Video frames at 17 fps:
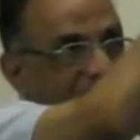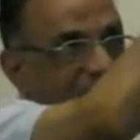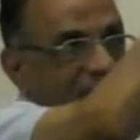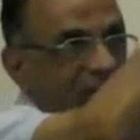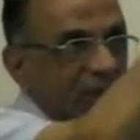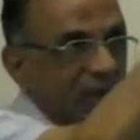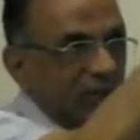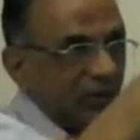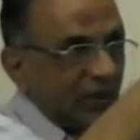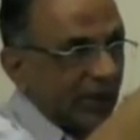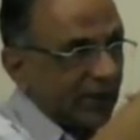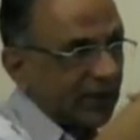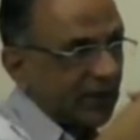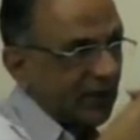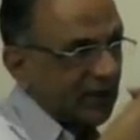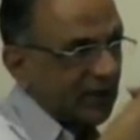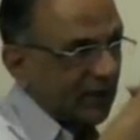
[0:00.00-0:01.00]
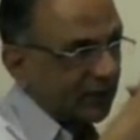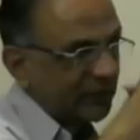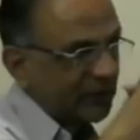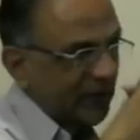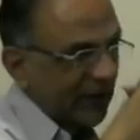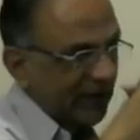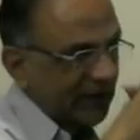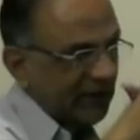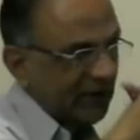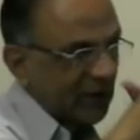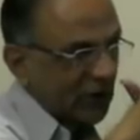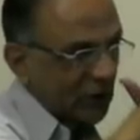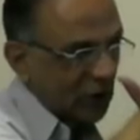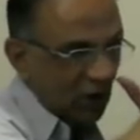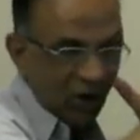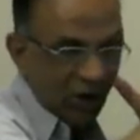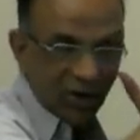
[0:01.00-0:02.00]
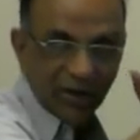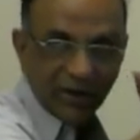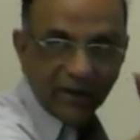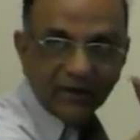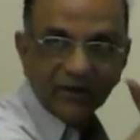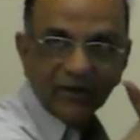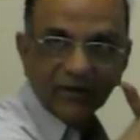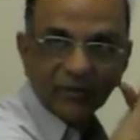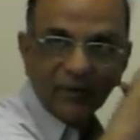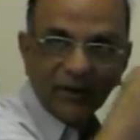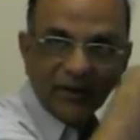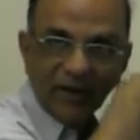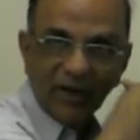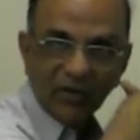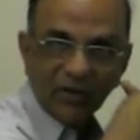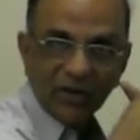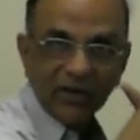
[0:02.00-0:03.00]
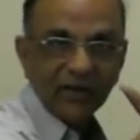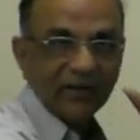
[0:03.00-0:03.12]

A curve like that comes like that, not like this, but down.